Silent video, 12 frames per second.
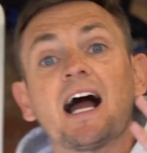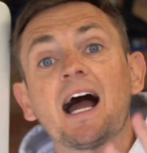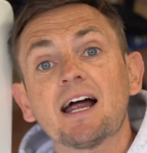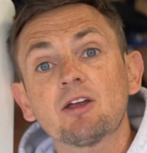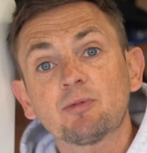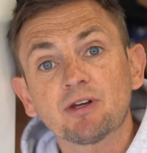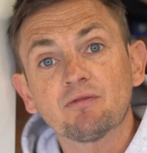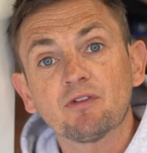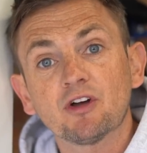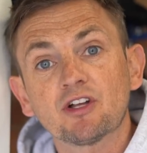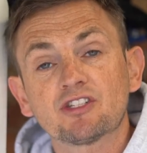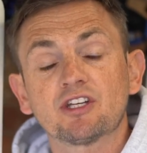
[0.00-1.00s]
hybrid
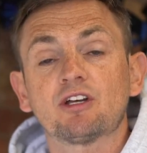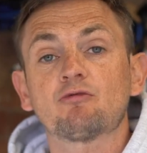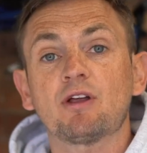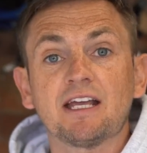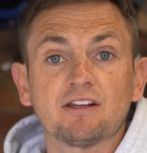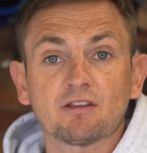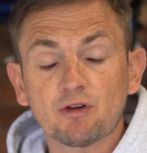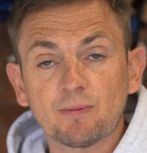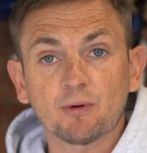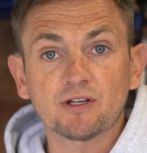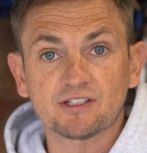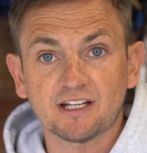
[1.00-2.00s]
inverter rated at three
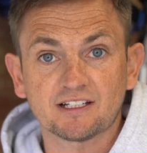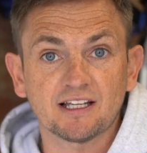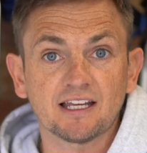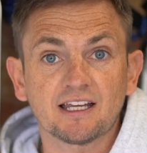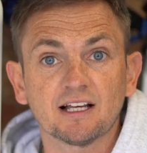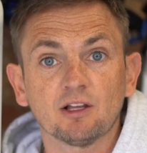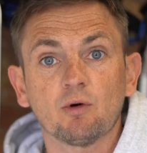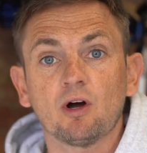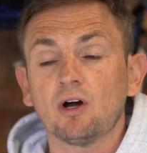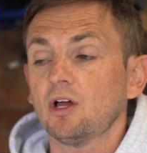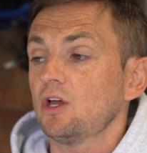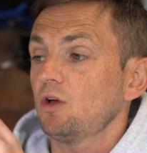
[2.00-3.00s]
point six eight
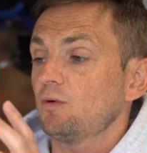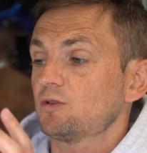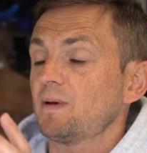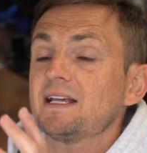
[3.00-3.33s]
kilowatt, which